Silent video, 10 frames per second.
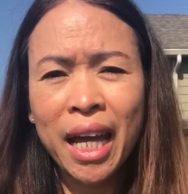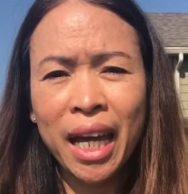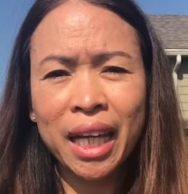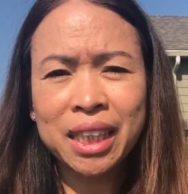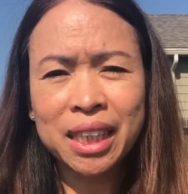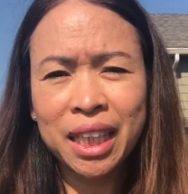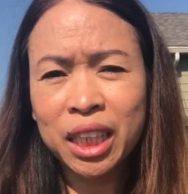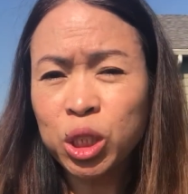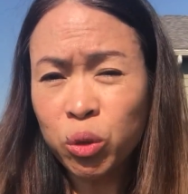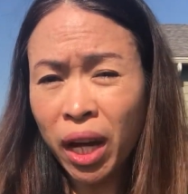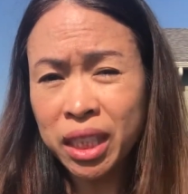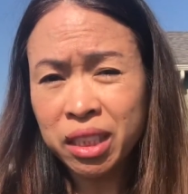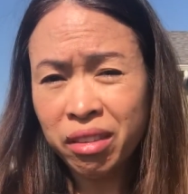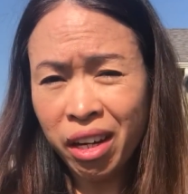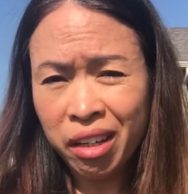it's get
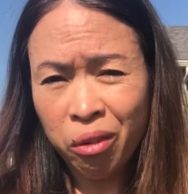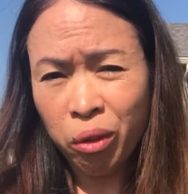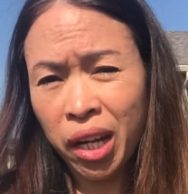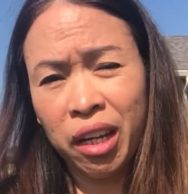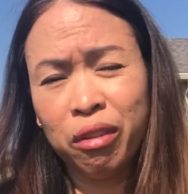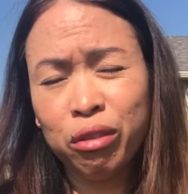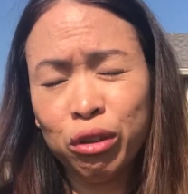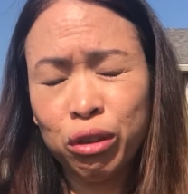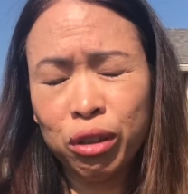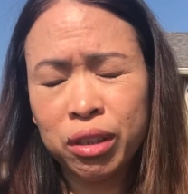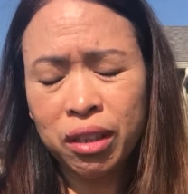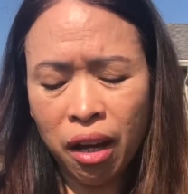rotten right away if you don't